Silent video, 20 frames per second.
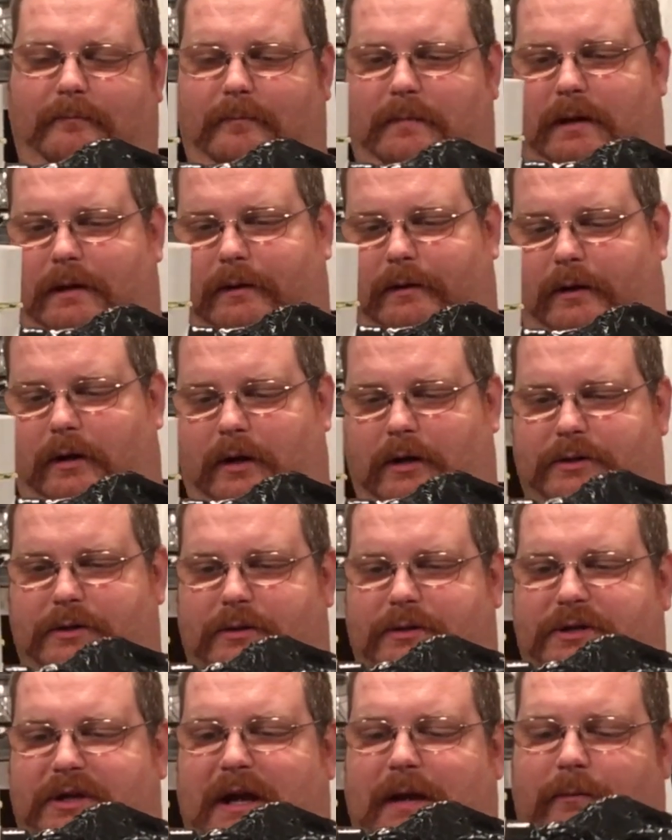a larger
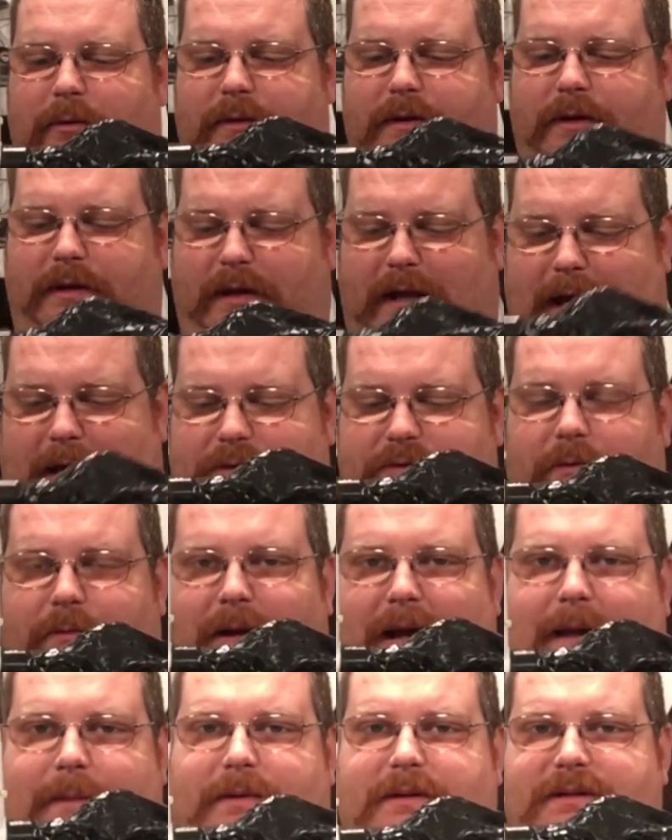chamber than the actual
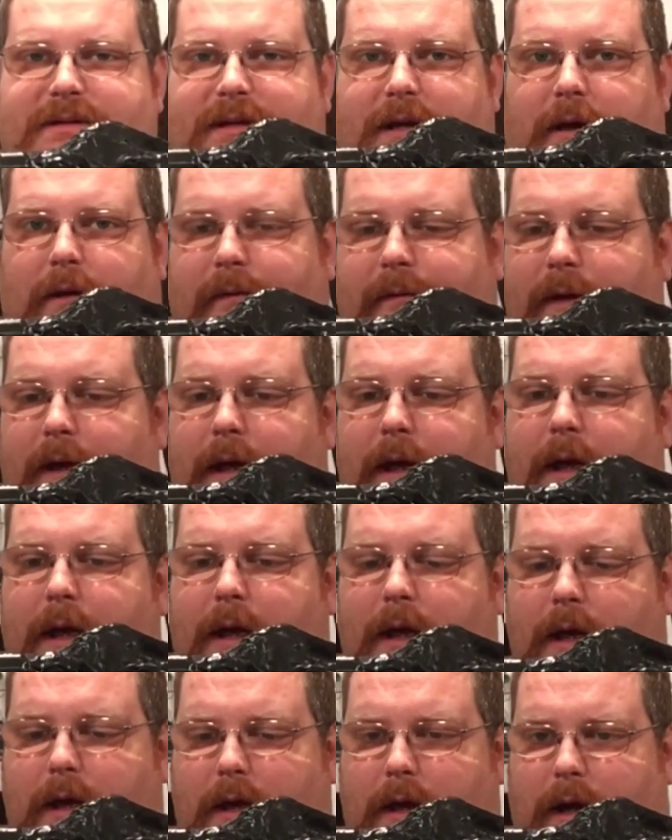pipe itself.
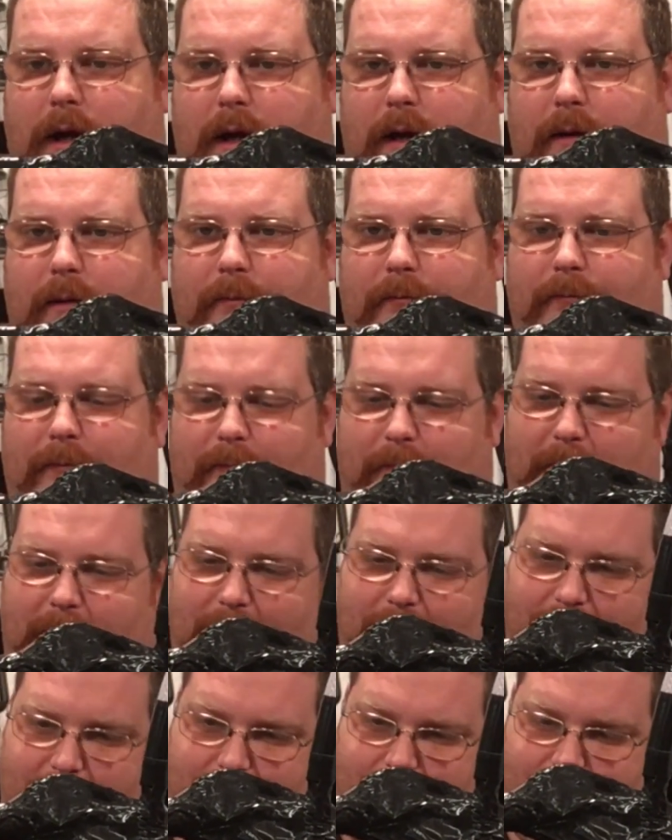
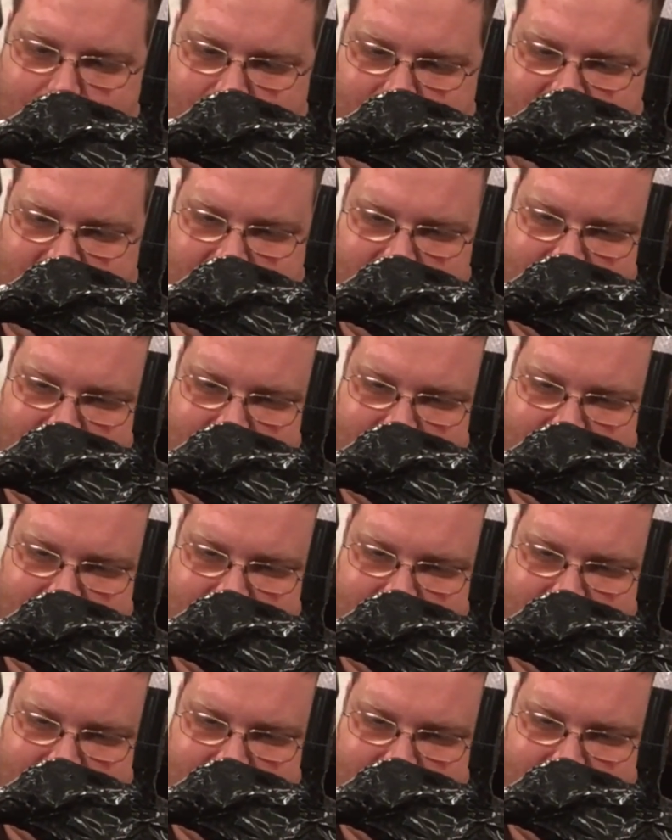The